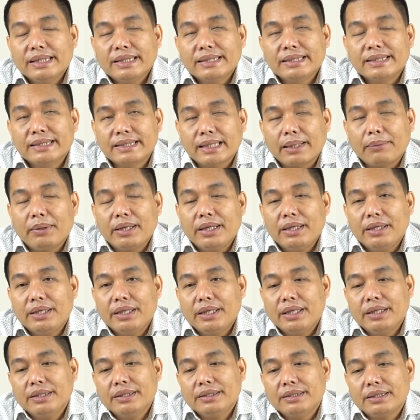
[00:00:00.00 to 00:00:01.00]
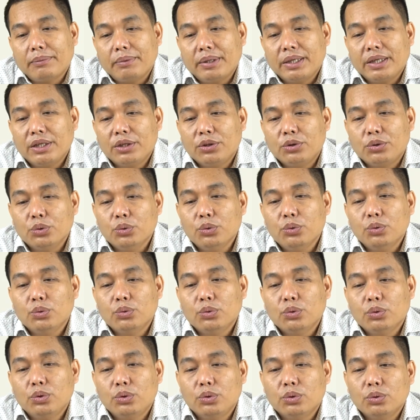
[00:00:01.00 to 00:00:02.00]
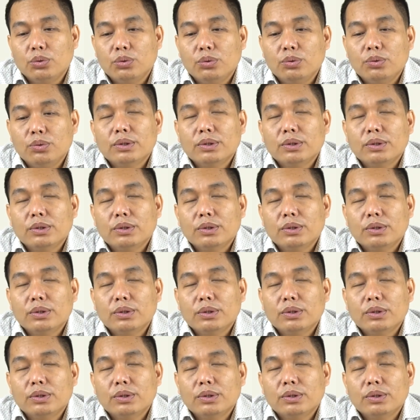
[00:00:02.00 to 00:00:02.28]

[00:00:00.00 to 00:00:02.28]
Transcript: 1772 to